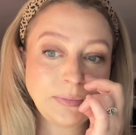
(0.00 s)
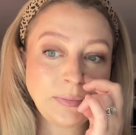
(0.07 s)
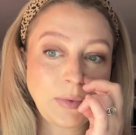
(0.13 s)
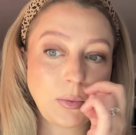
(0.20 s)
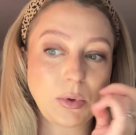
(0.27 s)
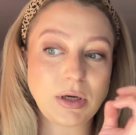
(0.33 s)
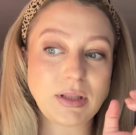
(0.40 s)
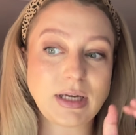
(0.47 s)

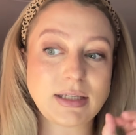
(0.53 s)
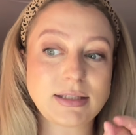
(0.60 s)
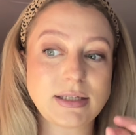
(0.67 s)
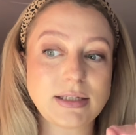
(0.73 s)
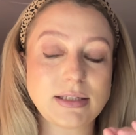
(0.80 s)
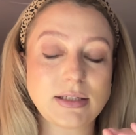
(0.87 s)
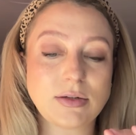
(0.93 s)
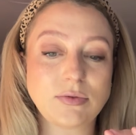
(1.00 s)
We're in that
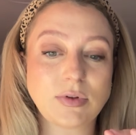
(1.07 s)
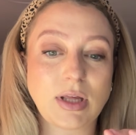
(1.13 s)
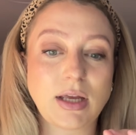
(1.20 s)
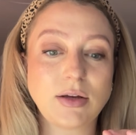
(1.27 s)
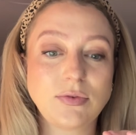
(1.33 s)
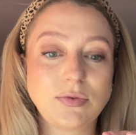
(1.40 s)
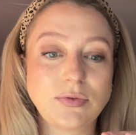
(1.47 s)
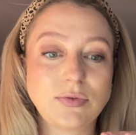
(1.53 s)
season of
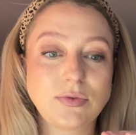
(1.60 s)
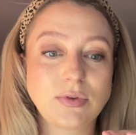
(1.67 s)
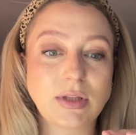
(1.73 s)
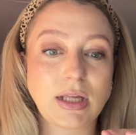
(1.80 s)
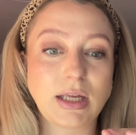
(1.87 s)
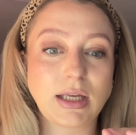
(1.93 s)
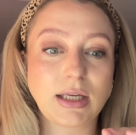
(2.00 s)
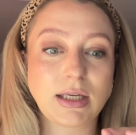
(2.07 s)
life
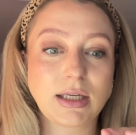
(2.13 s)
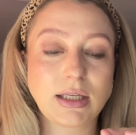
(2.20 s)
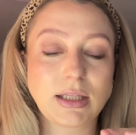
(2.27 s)
like